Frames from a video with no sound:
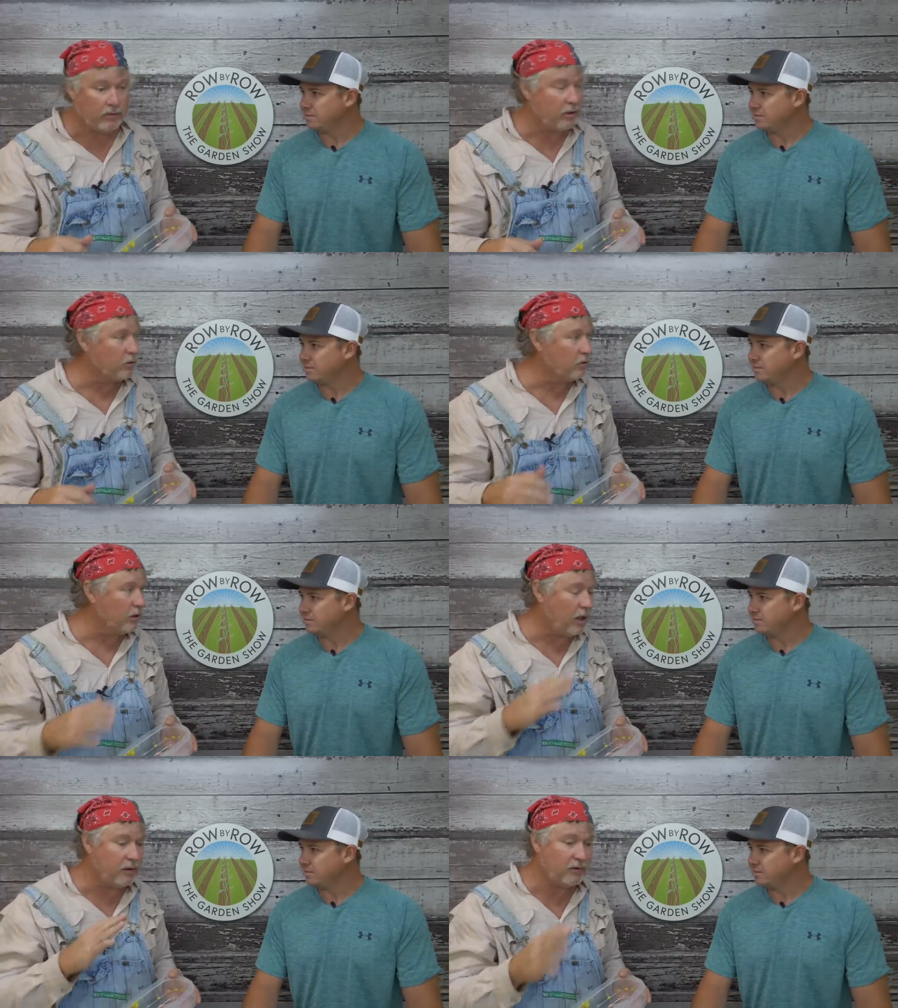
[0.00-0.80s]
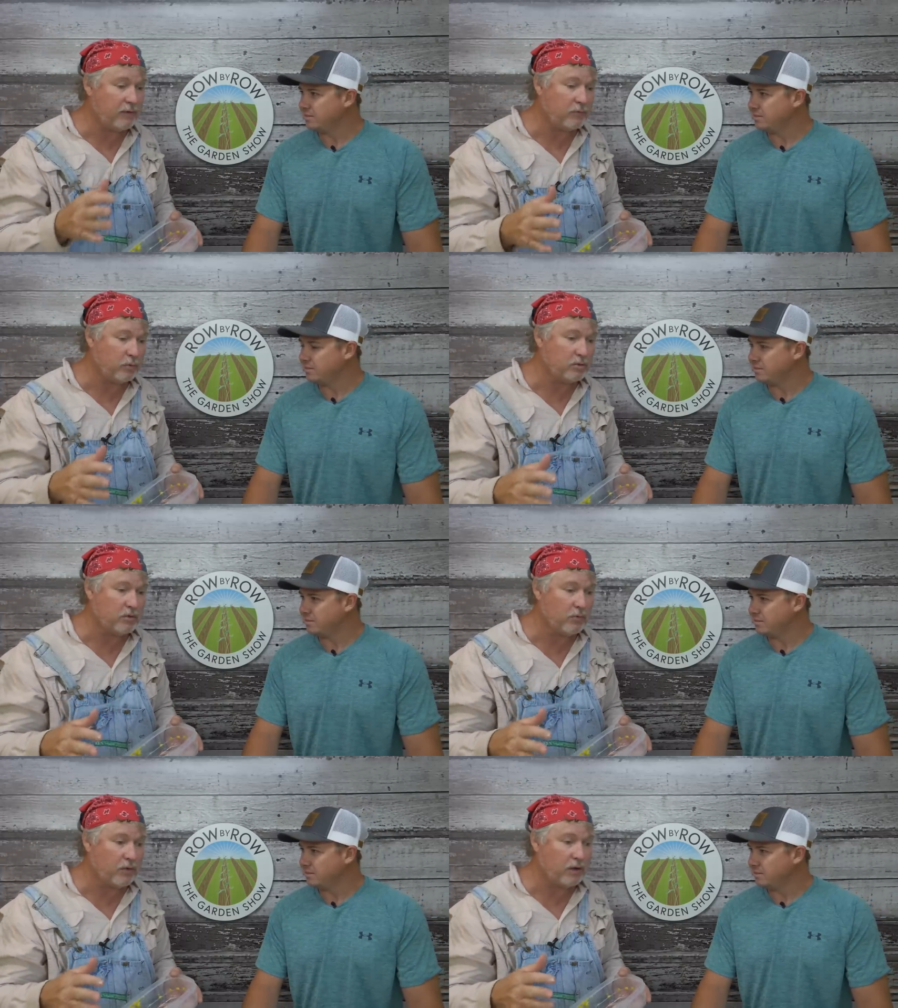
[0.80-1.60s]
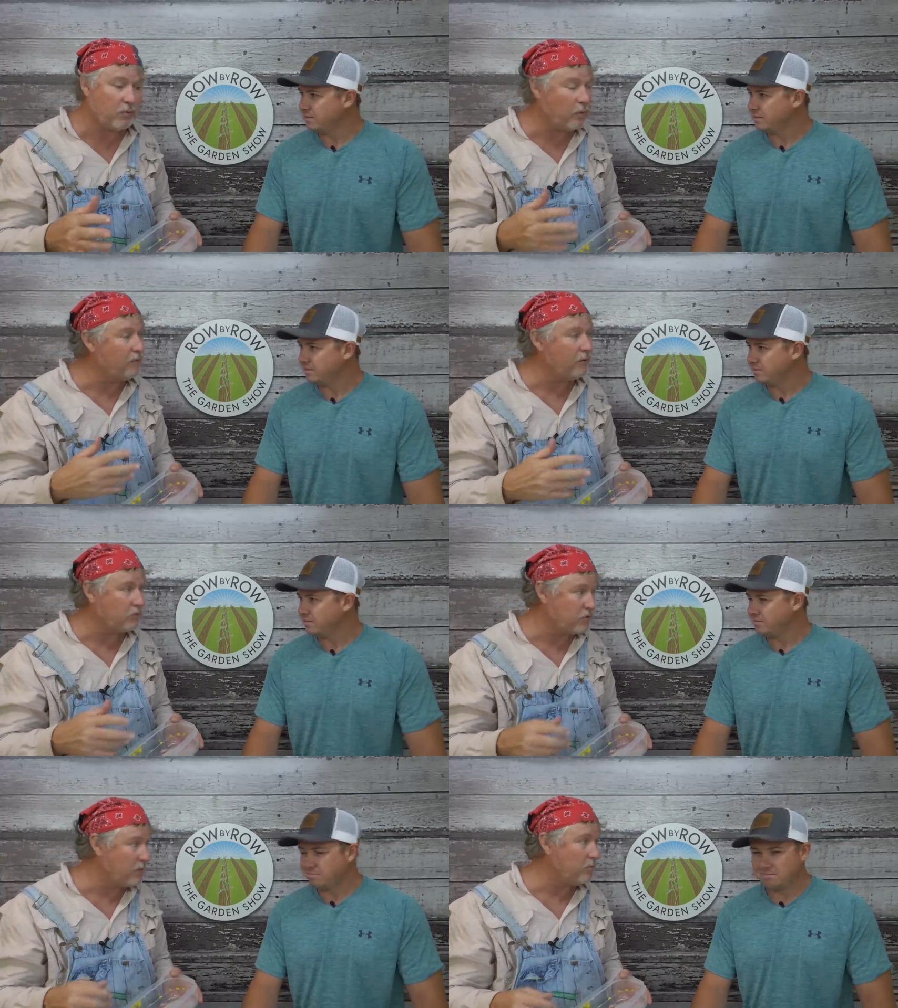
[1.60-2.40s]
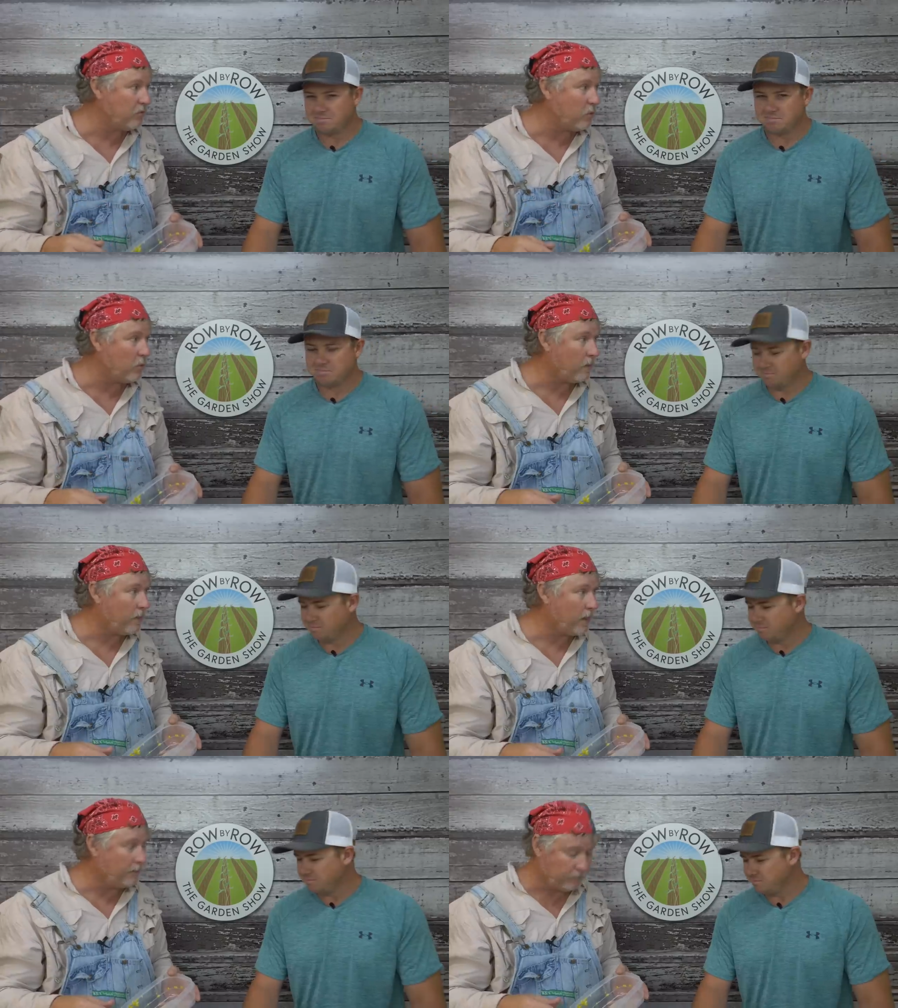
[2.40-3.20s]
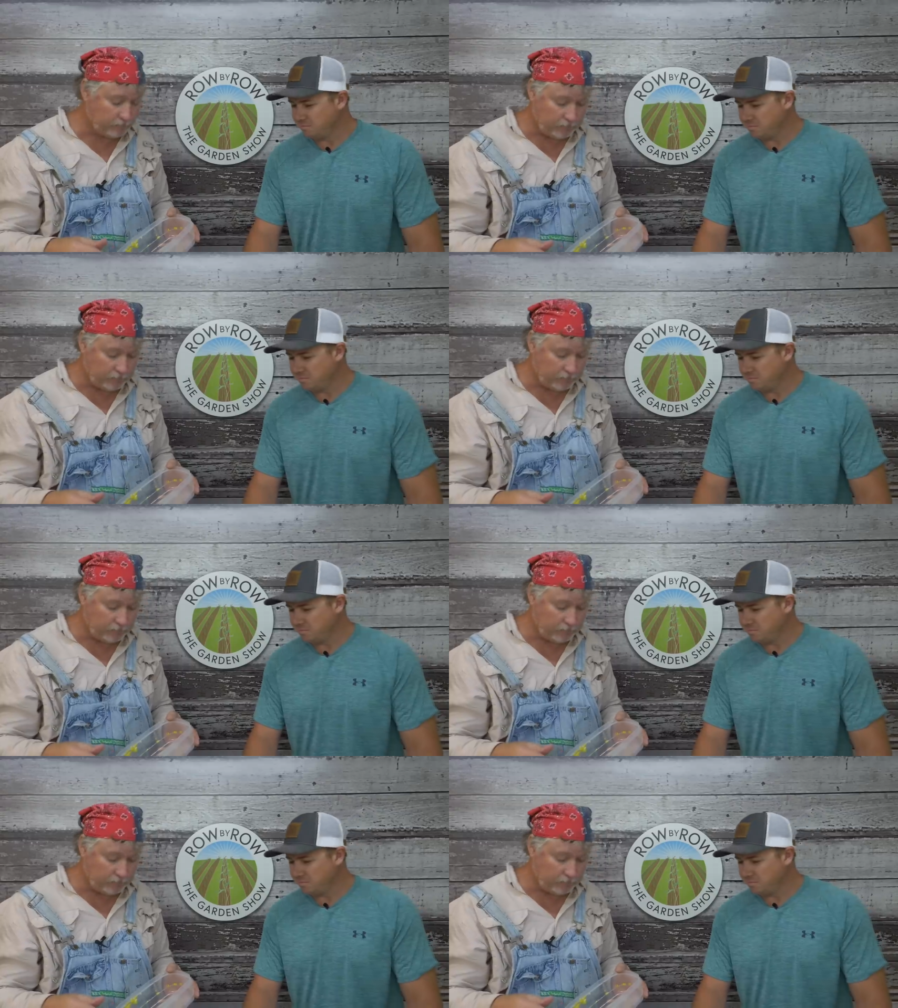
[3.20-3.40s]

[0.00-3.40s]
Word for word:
Speaker 1: there were a lot of different ones over there that we've never seen before. Mm-hmm.